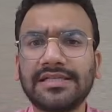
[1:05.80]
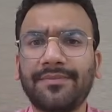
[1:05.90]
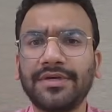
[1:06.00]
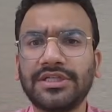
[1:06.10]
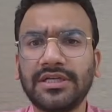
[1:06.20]
a
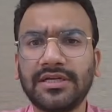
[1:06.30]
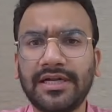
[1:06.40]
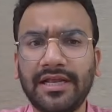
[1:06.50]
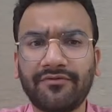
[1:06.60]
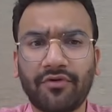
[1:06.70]
machine
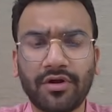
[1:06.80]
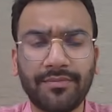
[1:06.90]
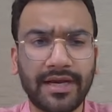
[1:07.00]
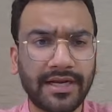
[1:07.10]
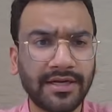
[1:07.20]
reading
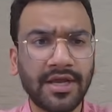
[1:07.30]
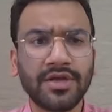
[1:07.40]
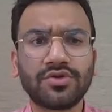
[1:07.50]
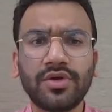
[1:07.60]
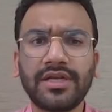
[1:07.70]
format.
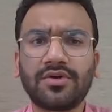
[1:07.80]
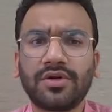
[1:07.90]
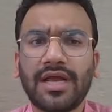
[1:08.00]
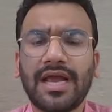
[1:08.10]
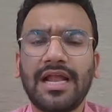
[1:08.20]
So it's
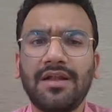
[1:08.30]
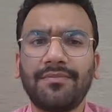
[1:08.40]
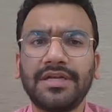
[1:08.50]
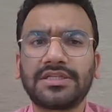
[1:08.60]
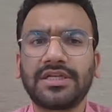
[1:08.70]
gonna help
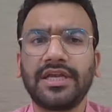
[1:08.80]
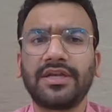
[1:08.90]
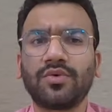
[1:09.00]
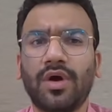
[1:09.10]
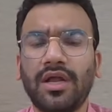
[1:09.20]
ministry
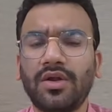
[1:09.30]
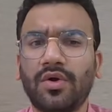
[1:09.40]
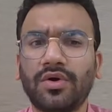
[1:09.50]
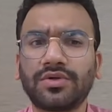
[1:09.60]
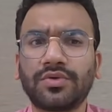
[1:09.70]
to
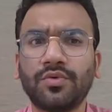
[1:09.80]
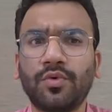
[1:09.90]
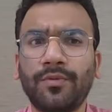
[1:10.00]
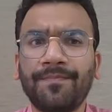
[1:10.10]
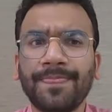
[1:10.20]
allow
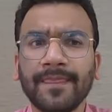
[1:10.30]
to